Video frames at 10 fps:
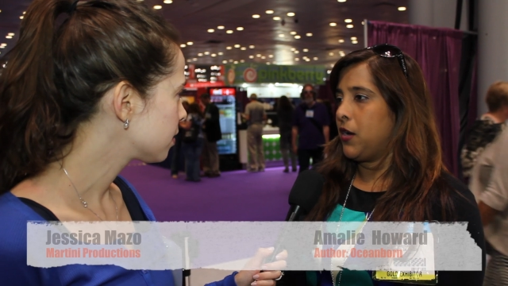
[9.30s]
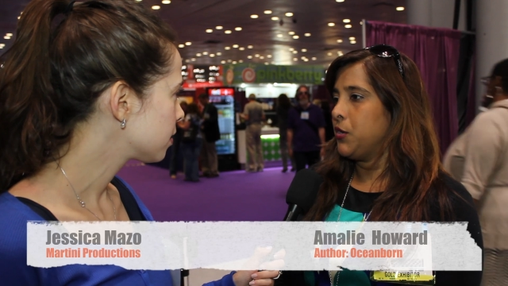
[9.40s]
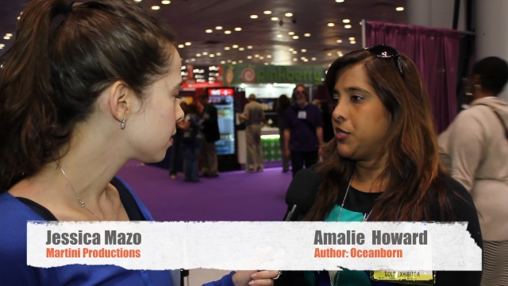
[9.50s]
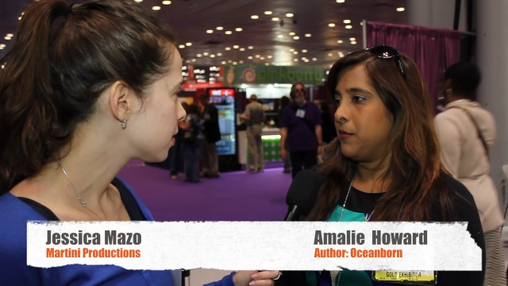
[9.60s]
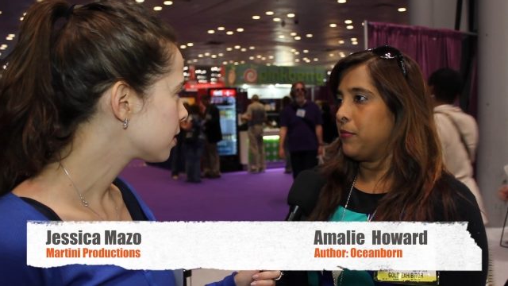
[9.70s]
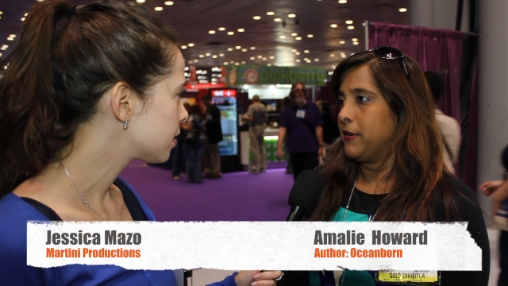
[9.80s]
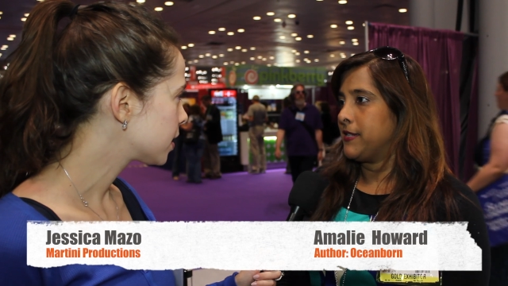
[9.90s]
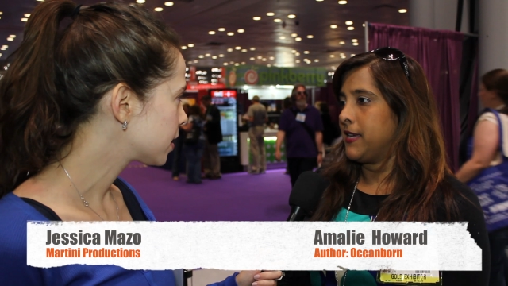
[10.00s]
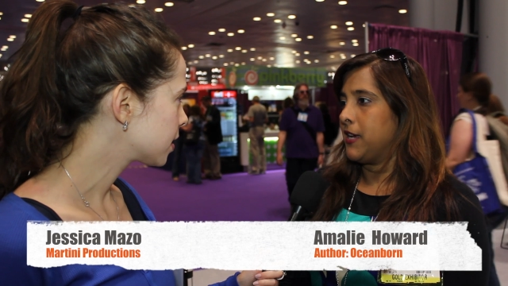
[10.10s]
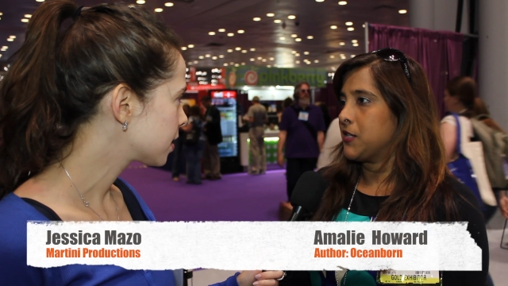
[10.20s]
Speaker 1: ocean
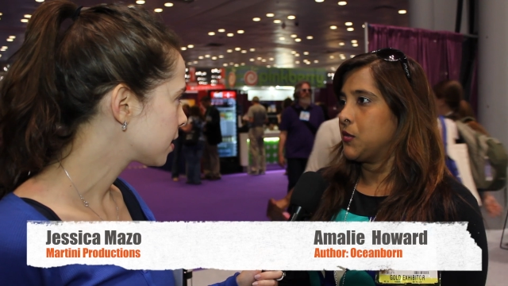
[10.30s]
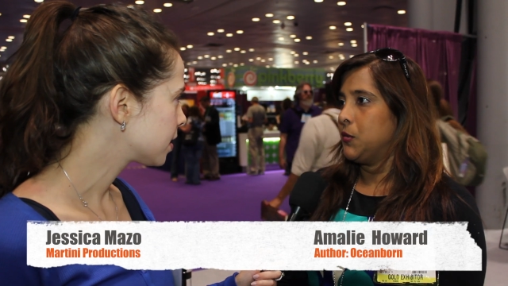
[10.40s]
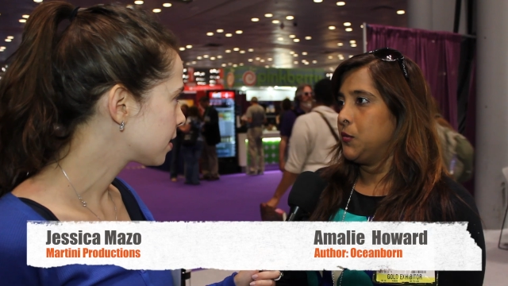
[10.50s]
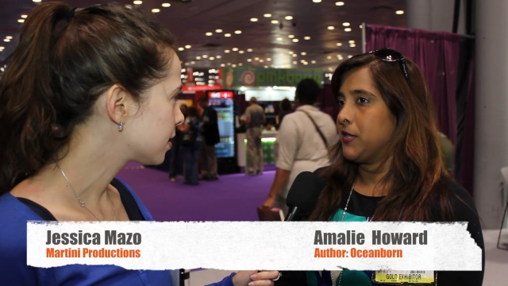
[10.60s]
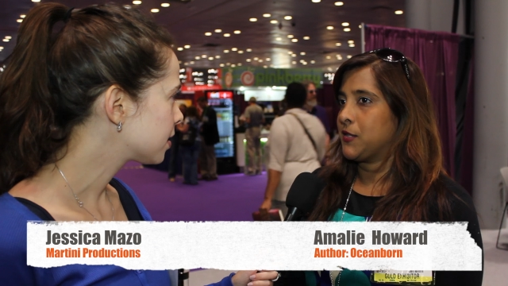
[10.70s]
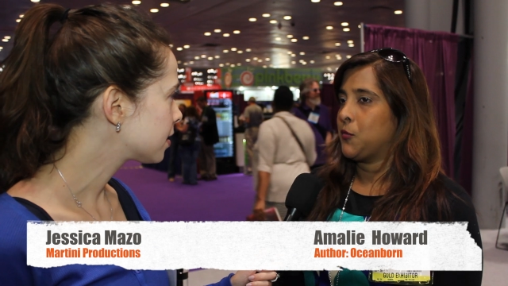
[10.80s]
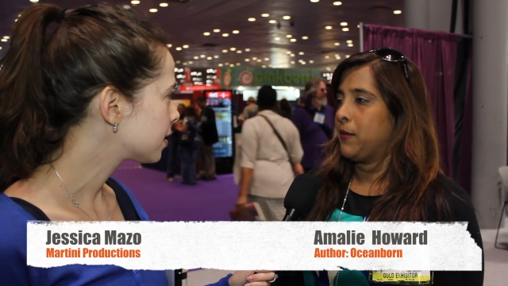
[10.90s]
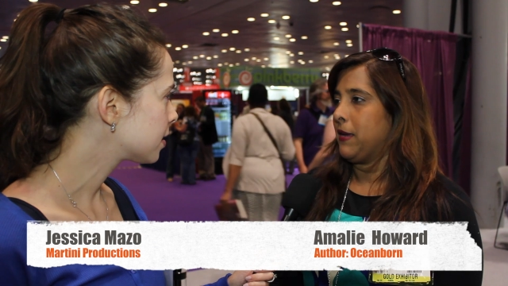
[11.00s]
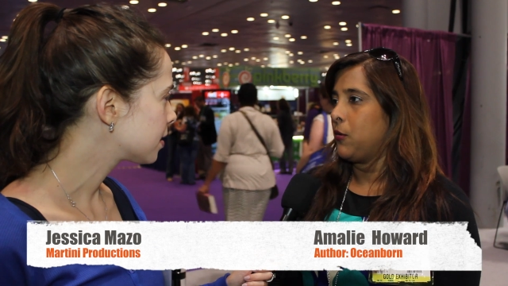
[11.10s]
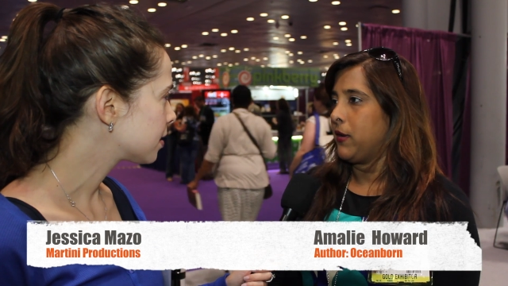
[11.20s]
princess who doesn't want to
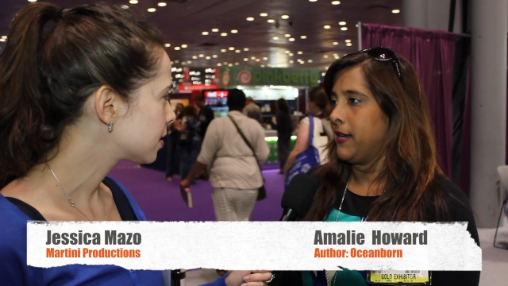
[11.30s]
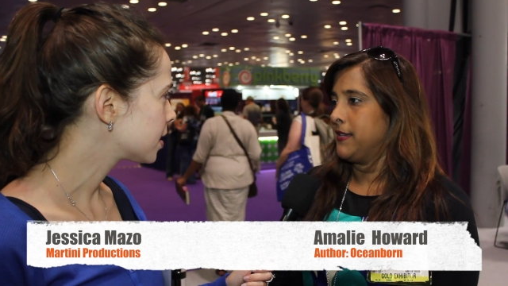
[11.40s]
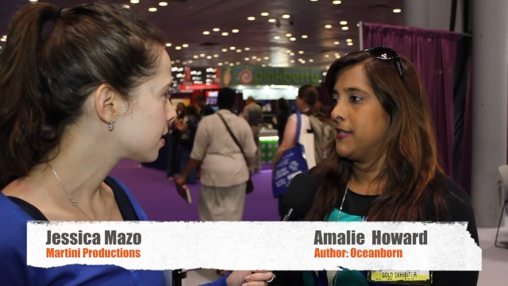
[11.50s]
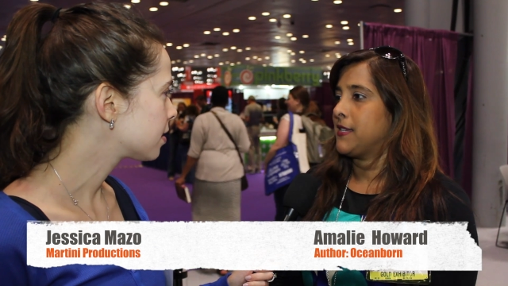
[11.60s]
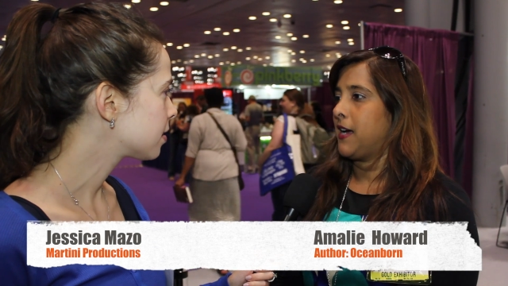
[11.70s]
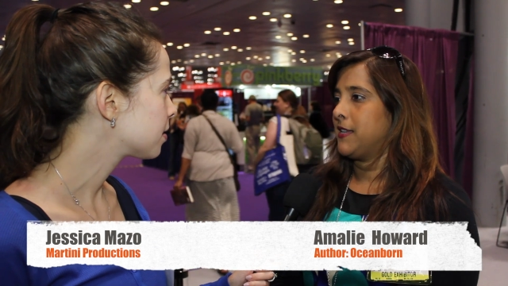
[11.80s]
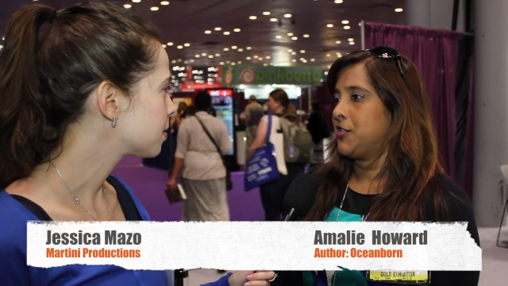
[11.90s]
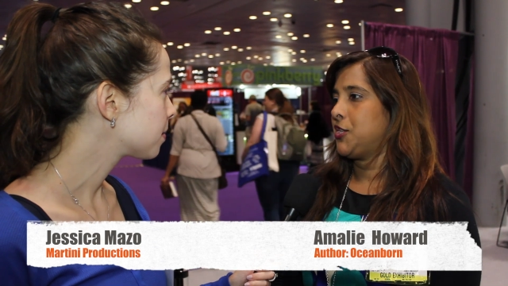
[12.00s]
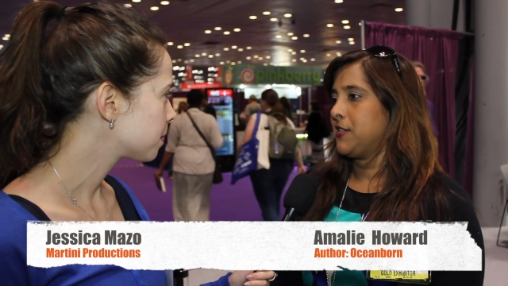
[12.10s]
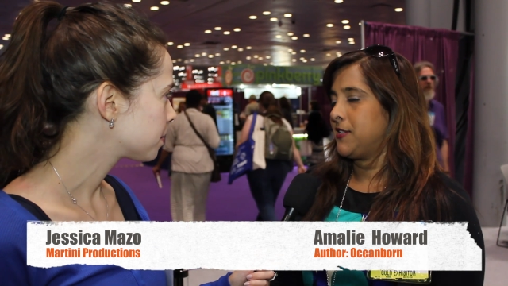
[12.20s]
be queen and decides
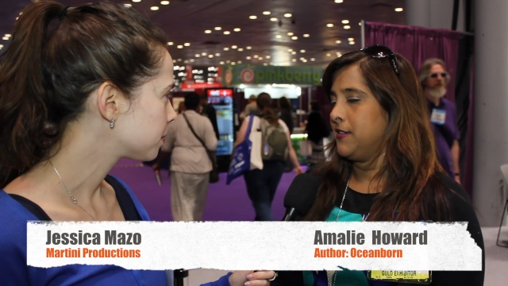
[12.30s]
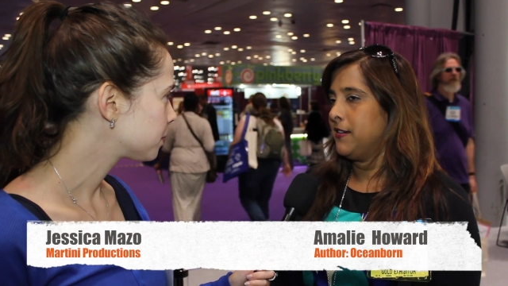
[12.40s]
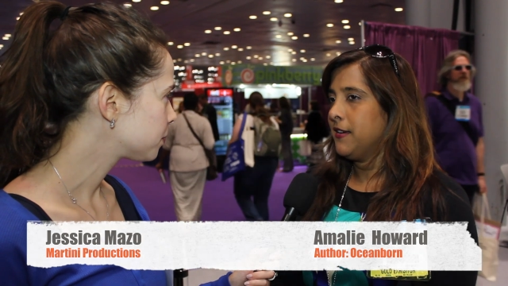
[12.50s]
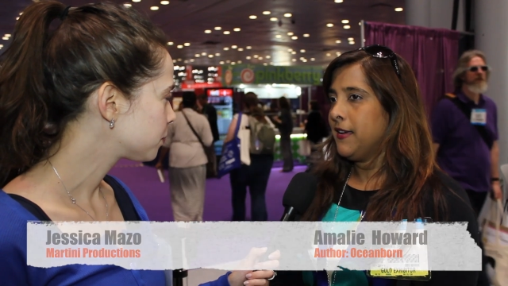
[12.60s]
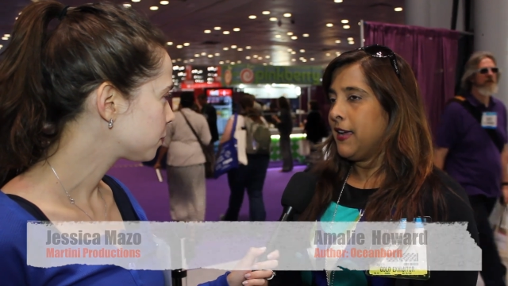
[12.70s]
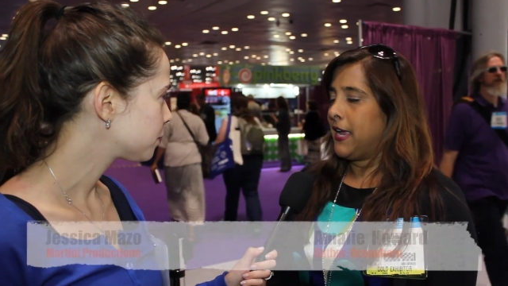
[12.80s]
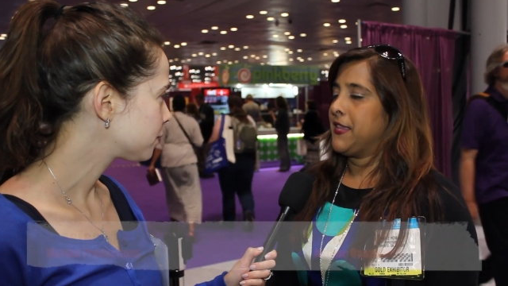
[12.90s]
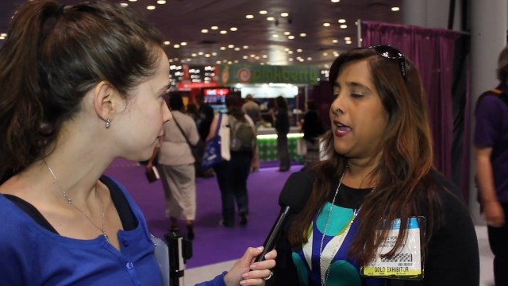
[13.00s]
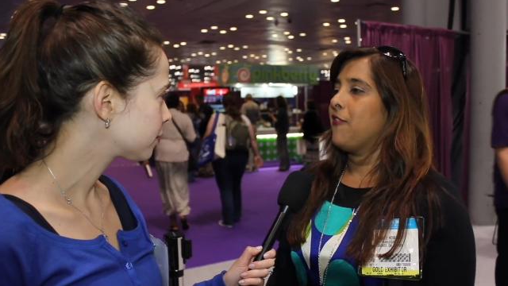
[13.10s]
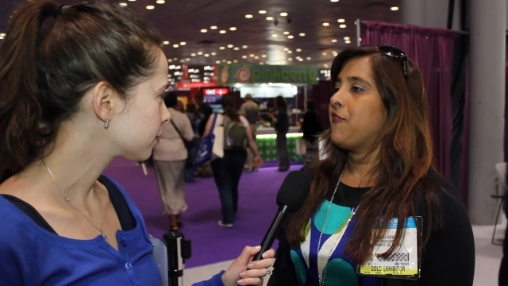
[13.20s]
that she has to, in
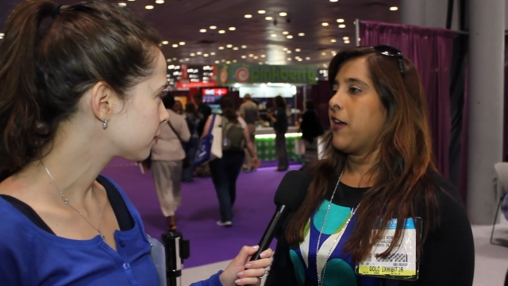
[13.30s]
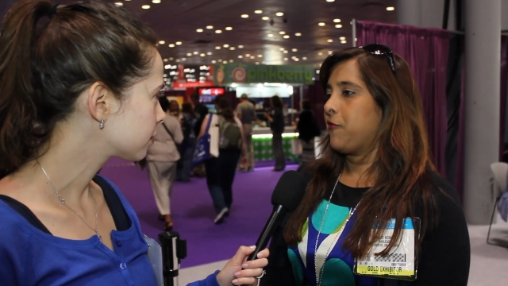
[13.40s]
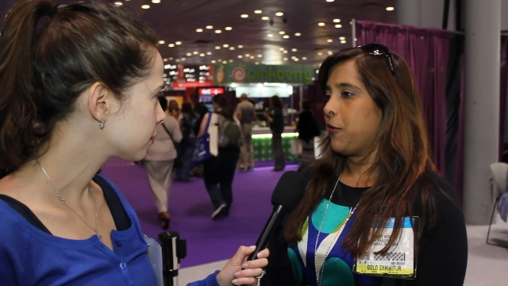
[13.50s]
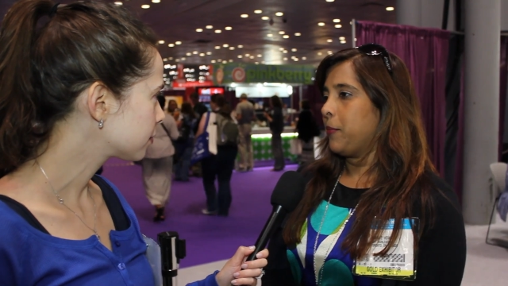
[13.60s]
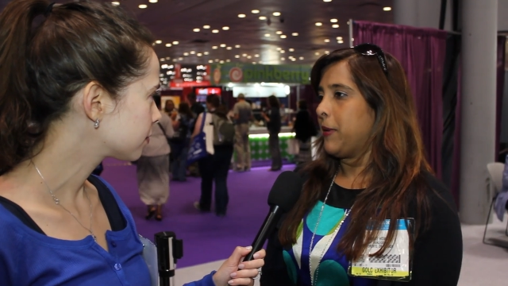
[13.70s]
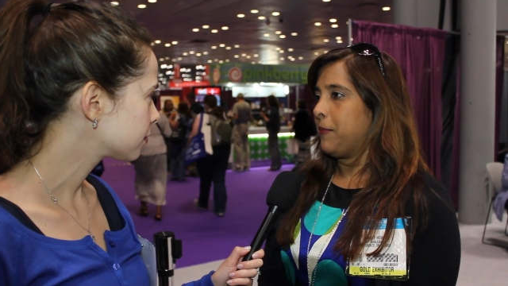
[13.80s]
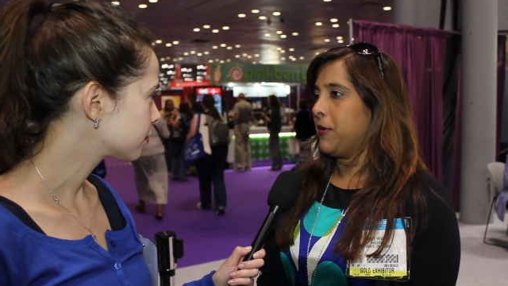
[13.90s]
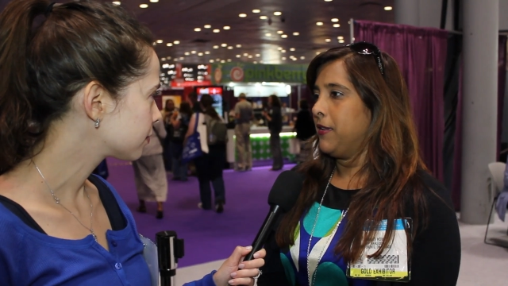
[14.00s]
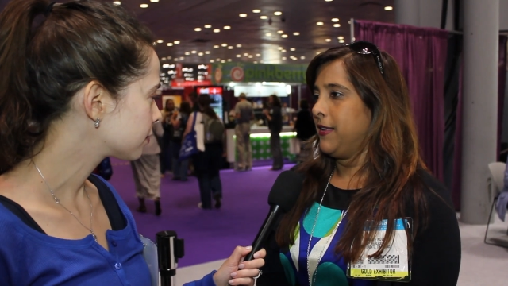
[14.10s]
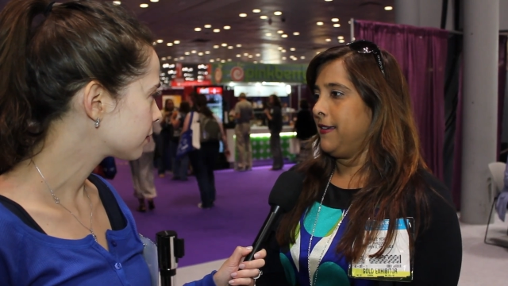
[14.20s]
the end, fight for her
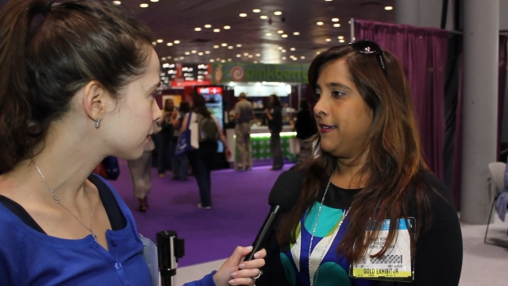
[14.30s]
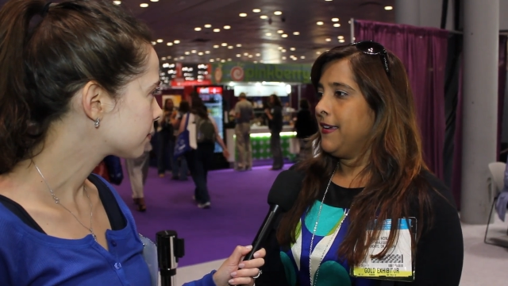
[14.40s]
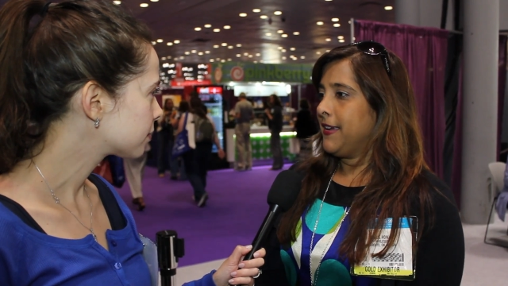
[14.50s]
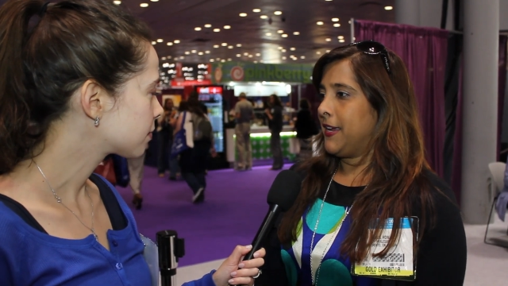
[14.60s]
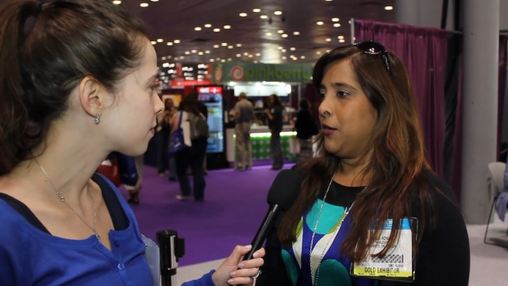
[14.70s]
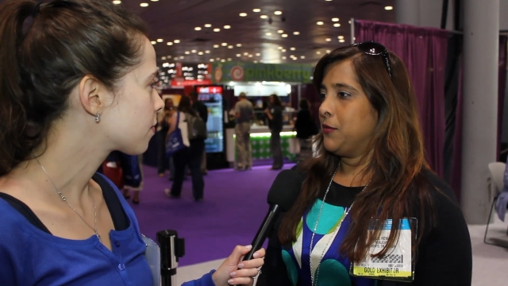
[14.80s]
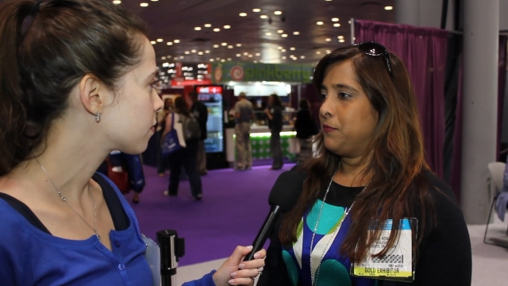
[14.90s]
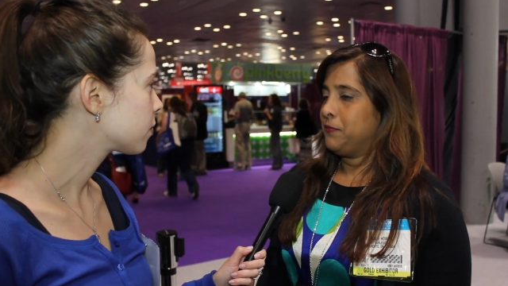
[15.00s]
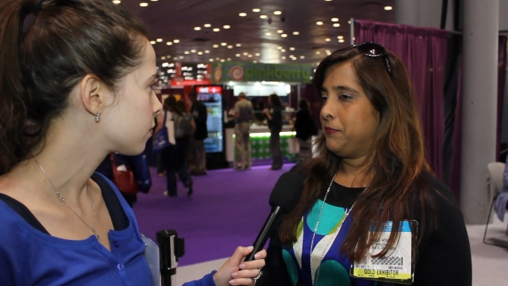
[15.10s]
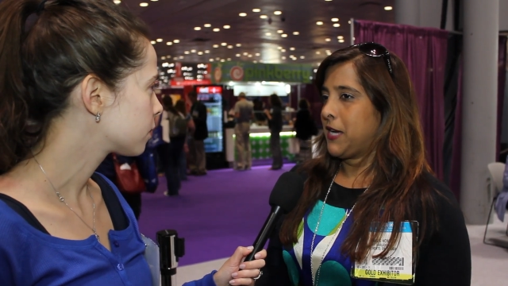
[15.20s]
people and, you know,
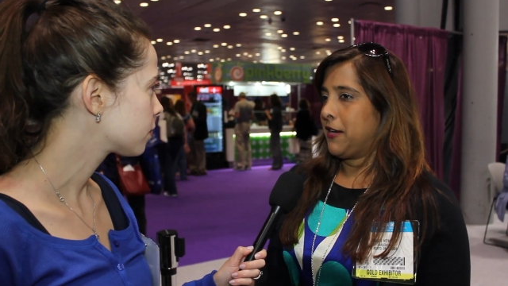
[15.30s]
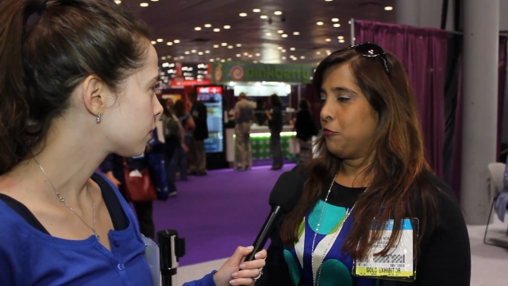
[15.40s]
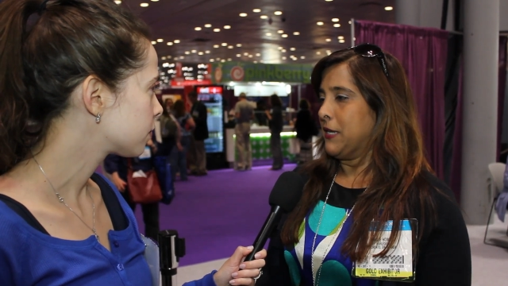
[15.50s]
kind of